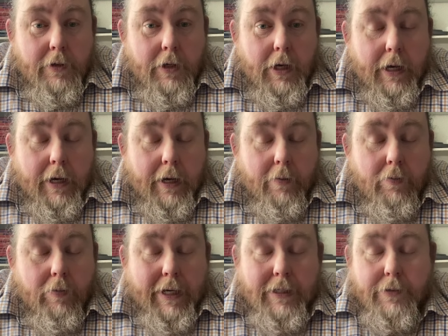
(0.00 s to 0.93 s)

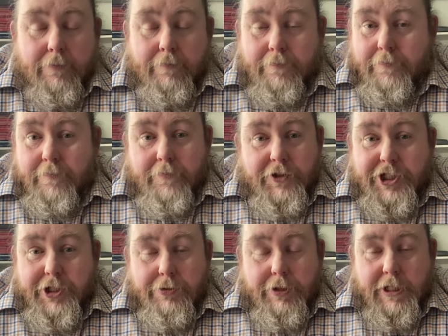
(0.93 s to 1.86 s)
When
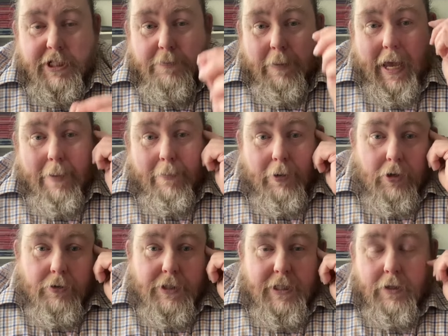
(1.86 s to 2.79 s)
duty is payable
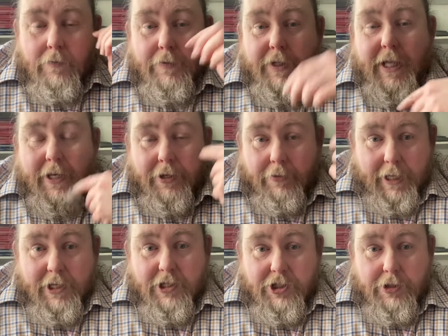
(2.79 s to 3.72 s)
on silver, then you
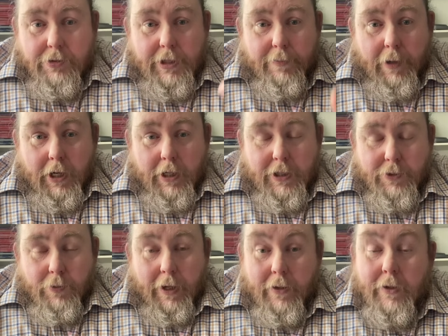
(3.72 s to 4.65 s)
get a duty mark as
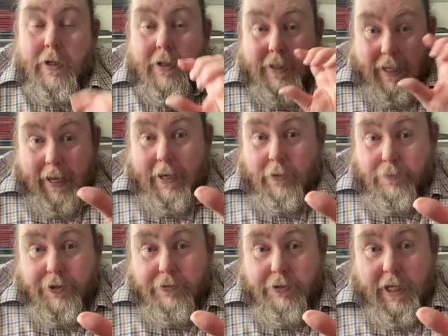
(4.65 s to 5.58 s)
well. That
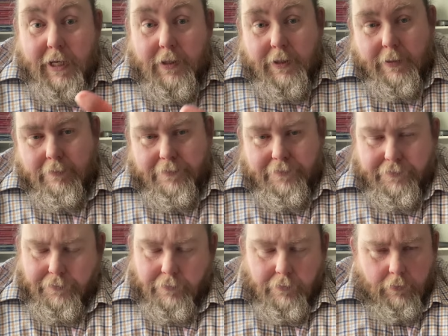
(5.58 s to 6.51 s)
helps you date them,
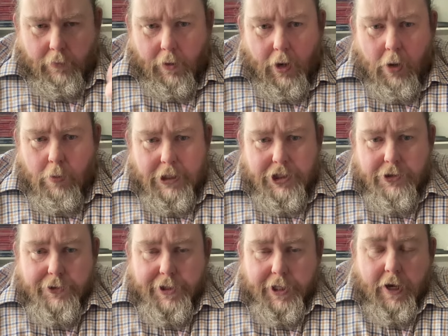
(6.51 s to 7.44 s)
which
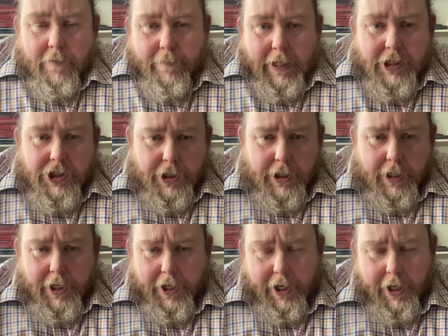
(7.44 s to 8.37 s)
you'll see I've mentioned
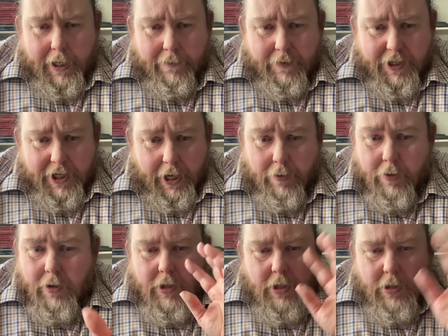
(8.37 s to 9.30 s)
in an earlier video.
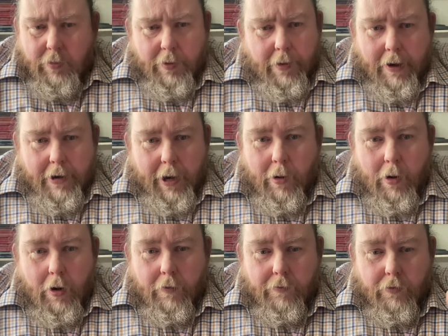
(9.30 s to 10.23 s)
We won't
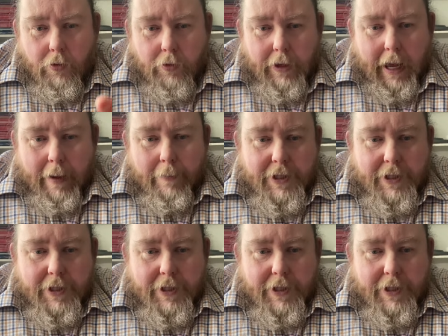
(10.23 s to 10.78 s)
go over all that.